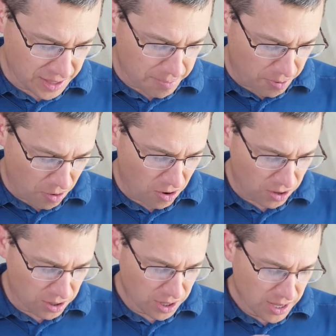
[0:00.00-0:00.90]
that
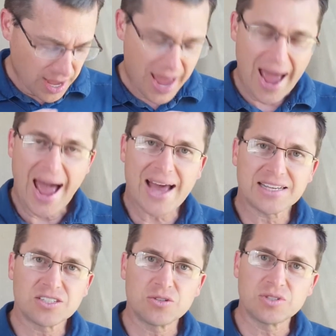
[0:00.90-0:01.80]
Paul
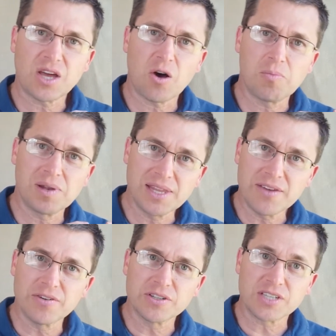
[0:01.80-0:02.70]
has to tell
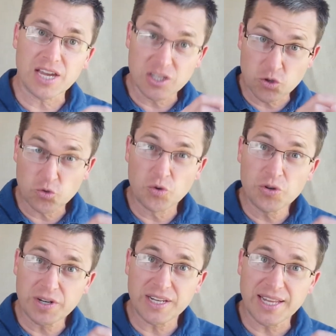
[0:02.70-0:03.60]
believers is
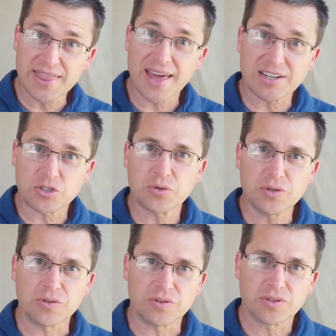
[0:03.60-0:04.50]
rooted in that
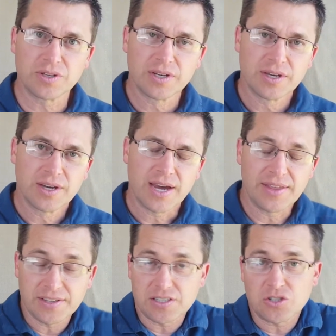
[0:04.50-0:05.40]
truth.
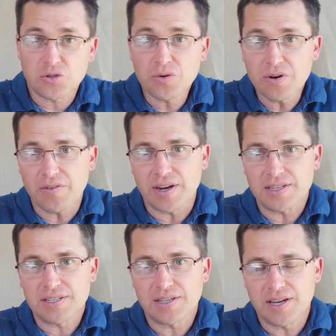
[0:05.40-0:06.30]
And this is true of
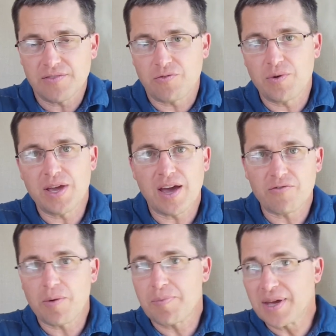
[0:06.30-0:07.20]
us. If we have
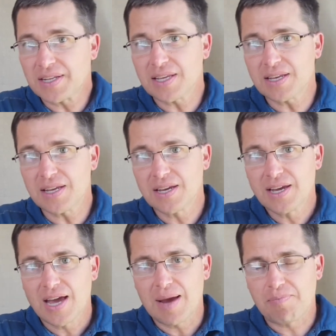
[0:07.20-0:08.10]
repented
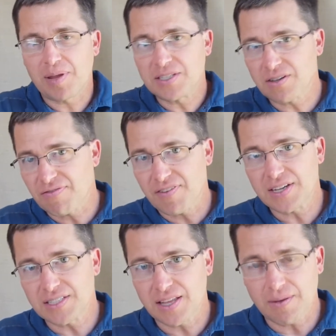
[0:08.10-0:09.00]
and placed our faith